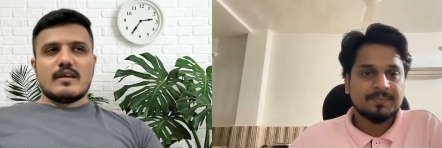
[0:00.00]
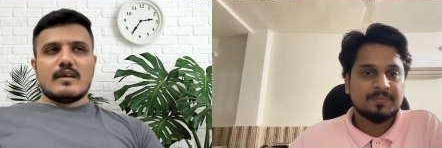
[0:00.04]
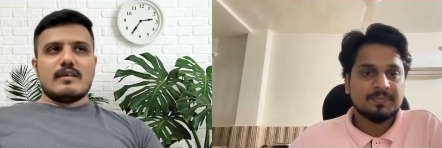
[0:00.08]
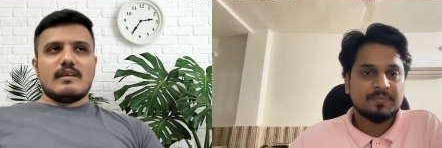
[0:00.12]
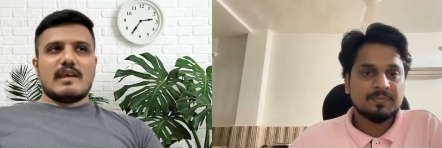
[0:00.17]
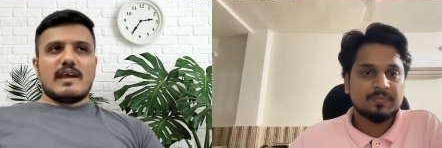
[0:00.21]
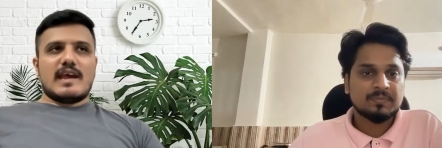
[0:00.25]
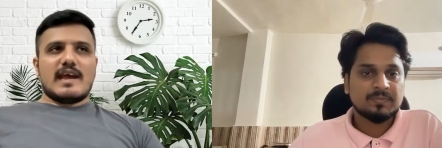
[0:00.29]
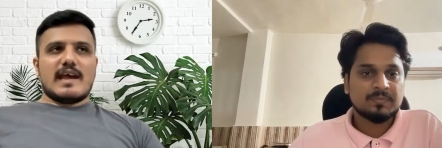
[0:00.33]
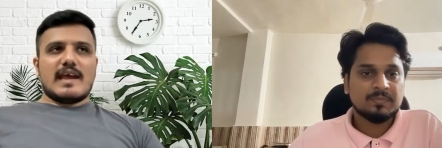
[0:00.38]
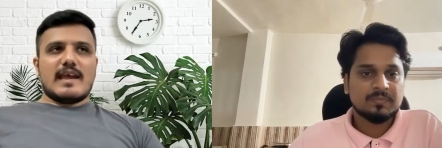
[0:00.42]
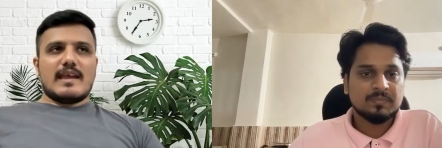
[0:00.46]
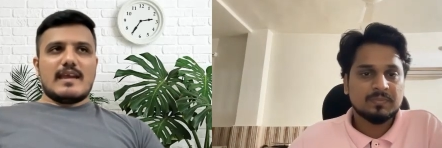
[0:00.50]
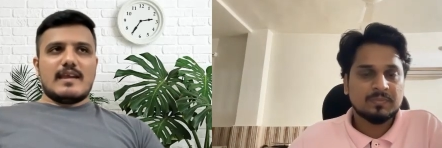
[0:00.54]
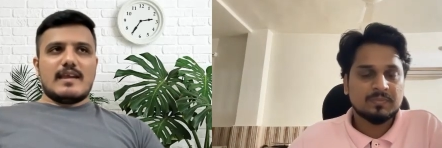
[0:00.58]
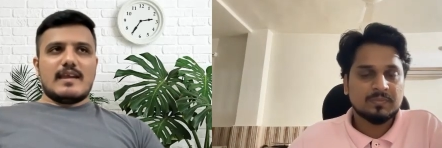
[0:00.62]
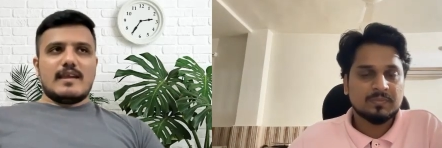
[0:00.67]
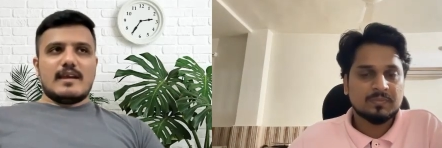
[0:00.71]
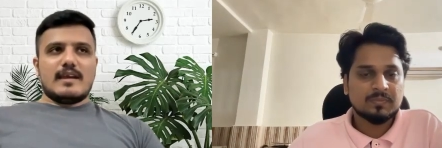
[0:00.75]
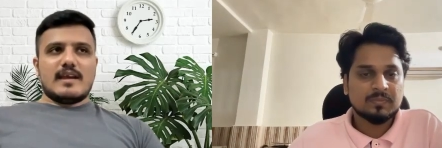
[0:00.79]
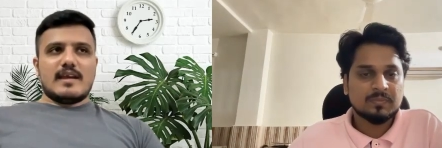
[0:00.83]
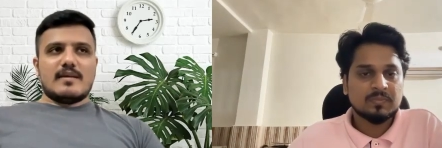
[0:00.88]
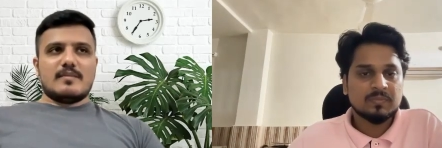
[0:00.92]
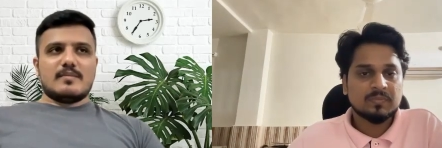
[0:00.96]
Speaker 1: Yeah,
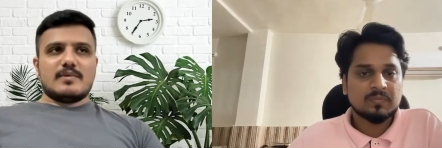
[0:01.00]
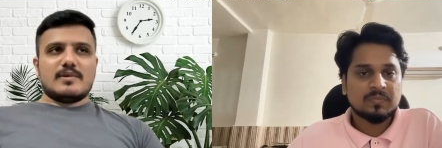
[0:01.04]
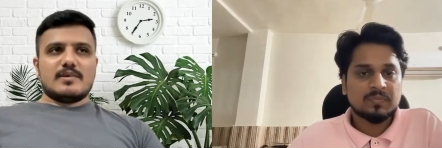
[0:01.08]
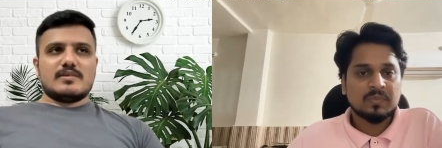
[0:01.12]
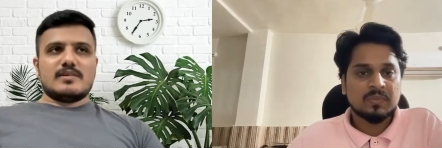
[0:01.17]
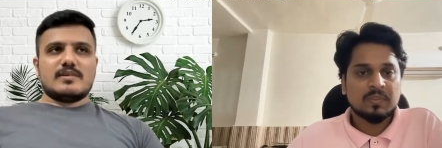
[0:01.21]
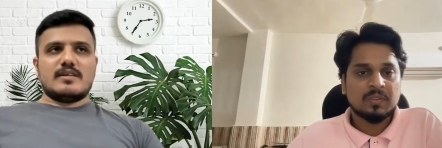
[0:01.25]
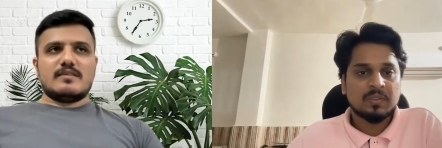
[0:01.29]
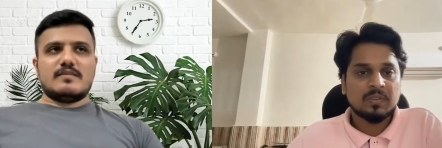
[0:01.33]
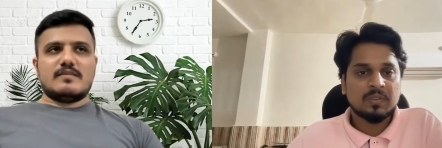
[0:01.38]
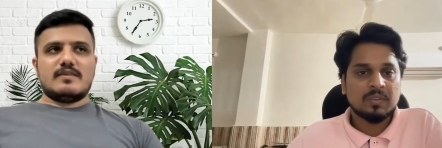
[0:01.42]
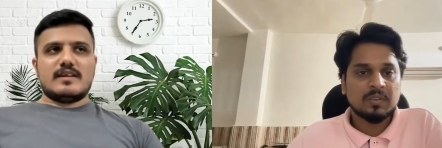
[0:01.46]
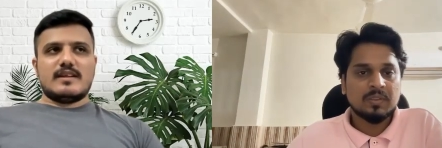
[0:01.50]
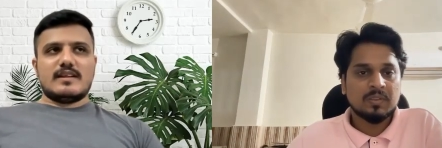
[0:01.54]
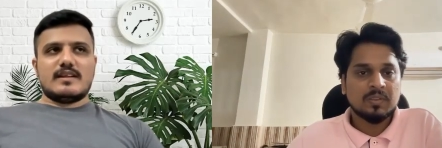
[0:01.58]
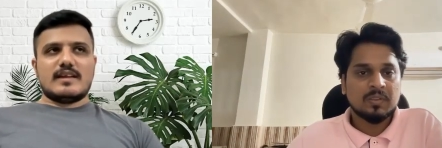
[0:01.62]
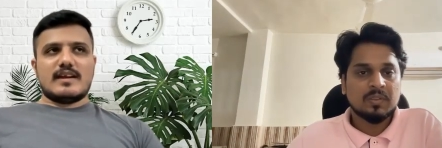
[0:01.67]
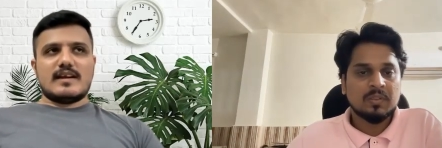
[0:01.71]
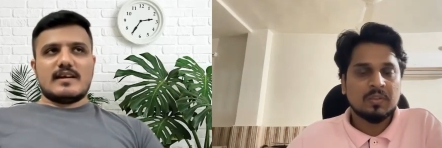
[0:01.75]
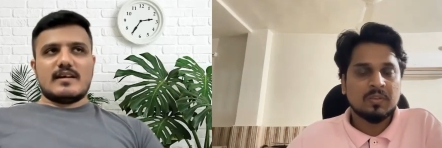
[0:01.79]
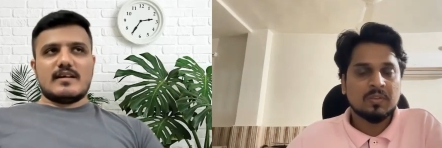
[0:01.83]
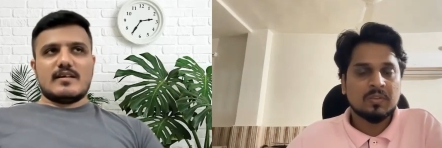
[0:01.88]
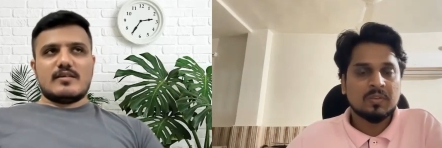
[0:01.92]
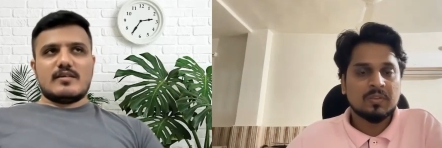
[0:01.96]
I, I personally feel
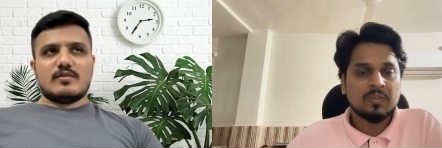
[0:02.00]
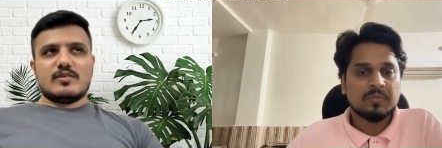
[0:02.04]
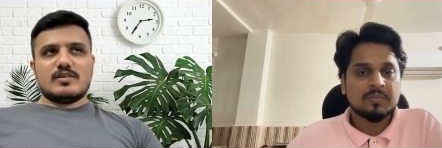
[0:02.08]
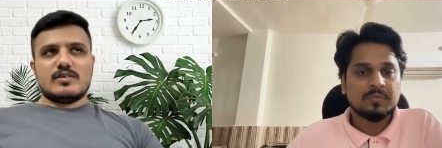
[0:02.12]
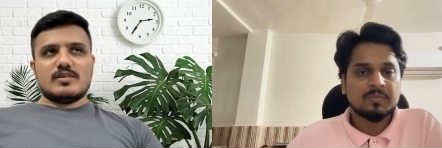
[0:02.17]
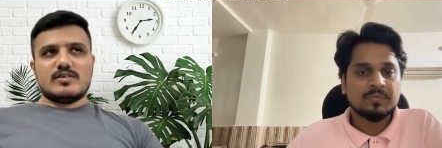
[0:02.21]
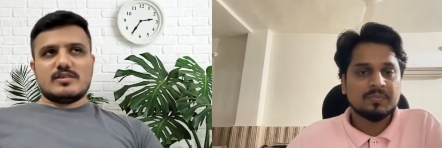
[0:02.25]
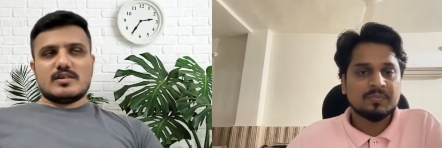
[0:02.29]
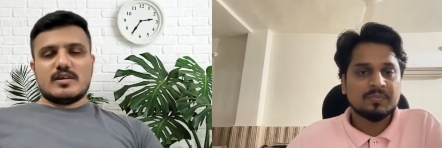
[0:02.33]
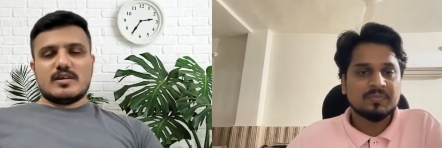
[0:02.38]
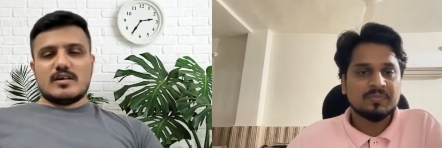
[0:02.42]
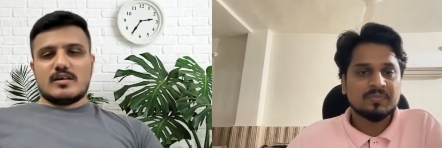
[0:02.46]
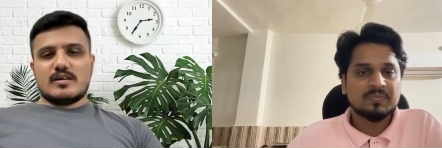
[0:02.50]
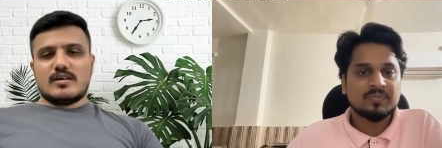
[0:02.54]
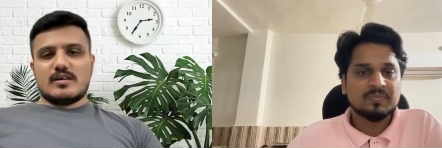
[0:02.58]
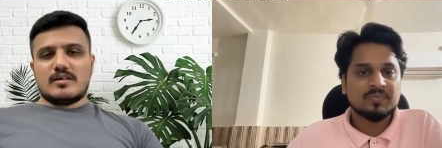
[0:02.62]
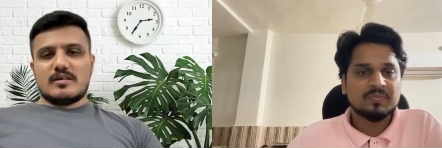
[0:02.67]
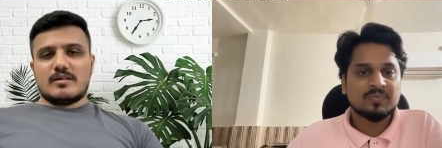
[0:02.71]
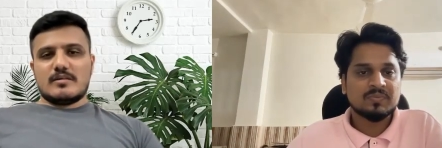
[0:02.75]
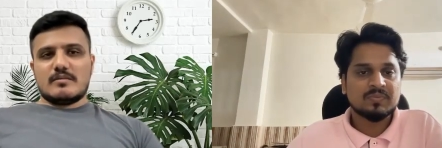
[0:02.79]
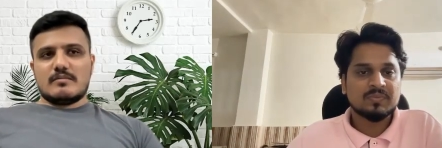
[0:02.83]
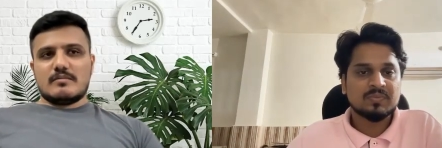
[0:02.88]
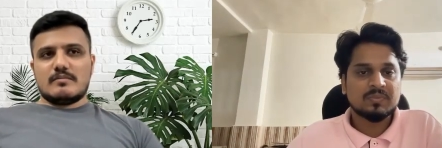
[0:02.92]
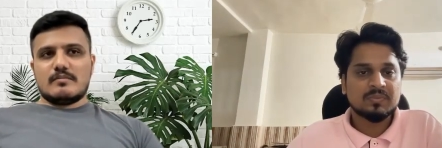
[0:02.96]
that it was
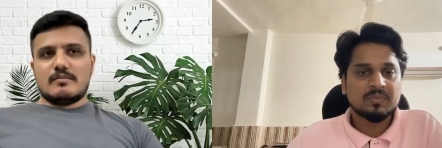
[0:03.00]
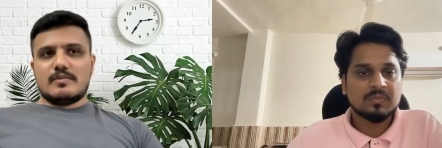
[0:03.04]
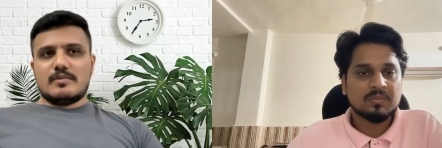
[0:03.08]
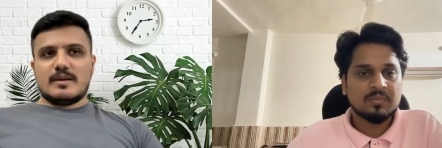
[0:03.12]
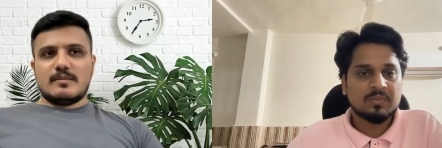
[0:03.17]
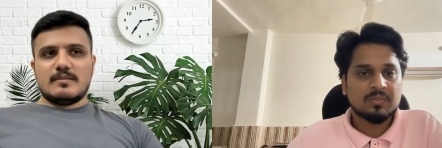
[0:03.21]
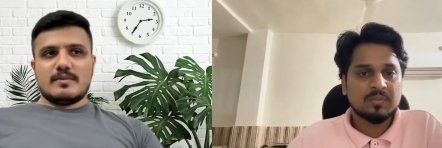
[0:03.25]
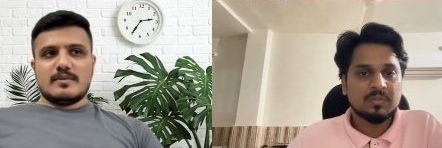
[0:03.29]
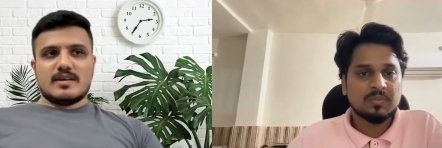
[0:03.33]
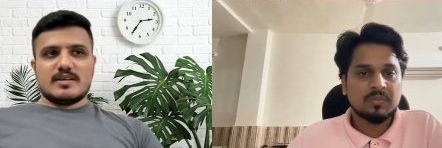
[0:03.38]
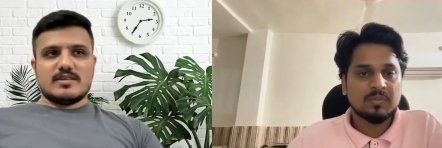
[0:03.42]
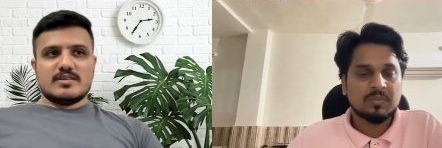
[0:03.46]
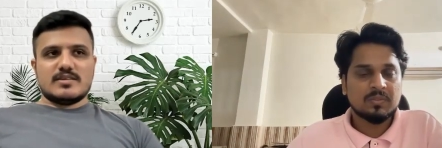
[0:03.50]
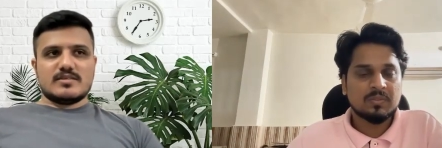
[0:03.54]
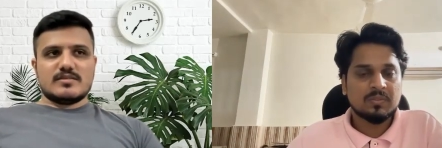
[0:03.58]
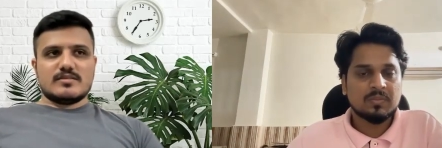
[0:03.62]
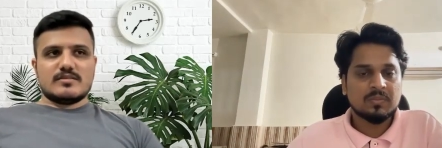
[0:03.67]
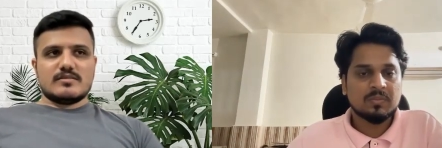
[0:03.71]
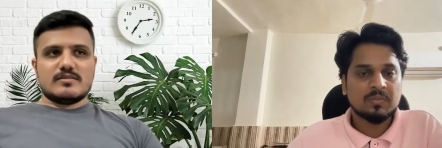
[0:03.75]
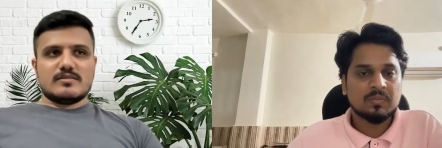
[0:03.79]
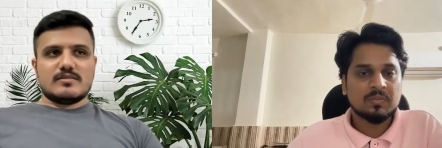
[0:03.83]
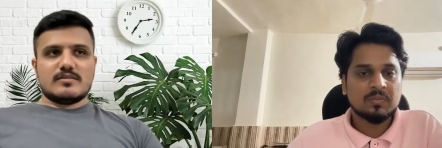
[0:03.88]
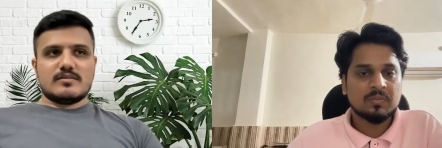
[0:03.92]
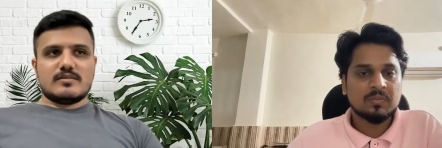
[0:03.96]
uh, pretty much
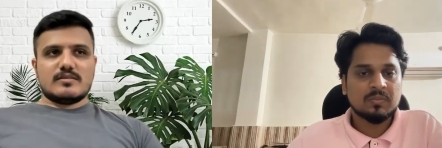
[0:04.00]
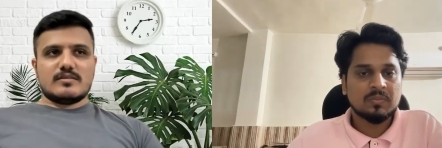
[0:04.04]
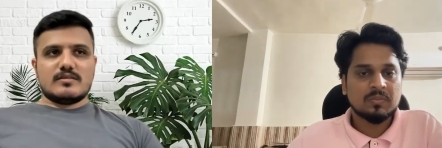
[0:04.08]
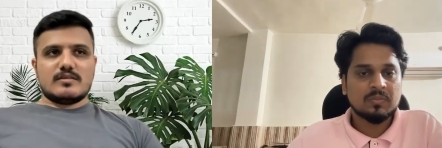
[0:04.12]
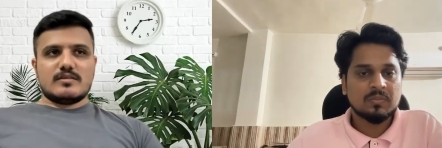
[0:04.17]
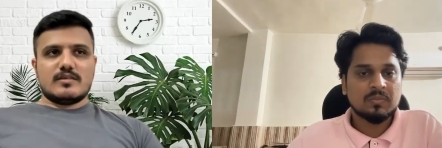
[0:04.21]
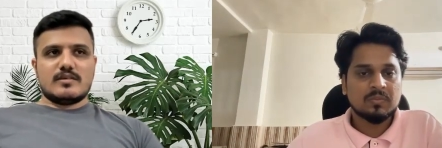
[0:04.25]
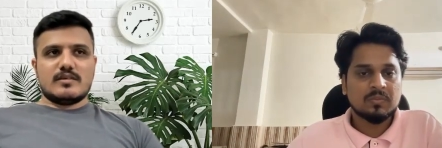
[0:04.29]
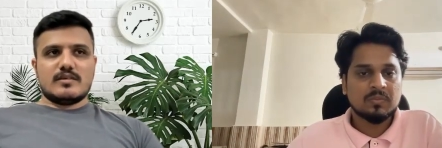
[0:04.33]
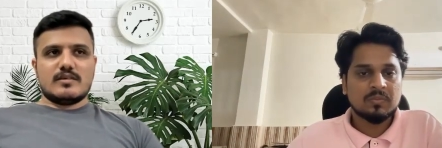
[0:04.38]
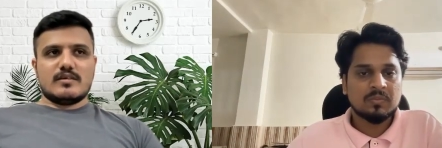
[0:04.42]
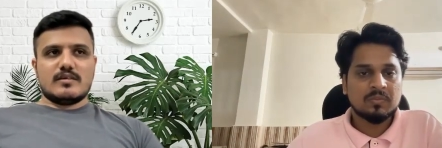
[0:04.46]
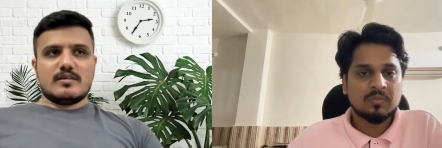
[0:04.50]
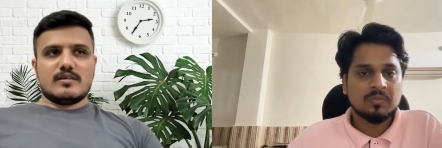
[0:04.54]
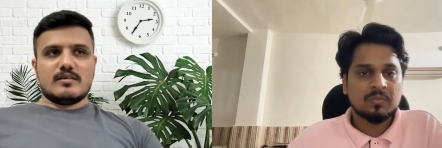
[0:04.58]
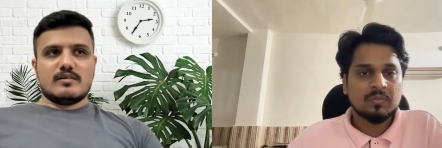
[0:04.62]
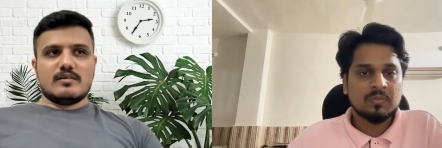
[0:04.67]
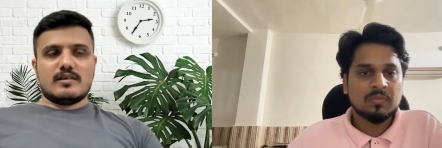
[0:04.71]
the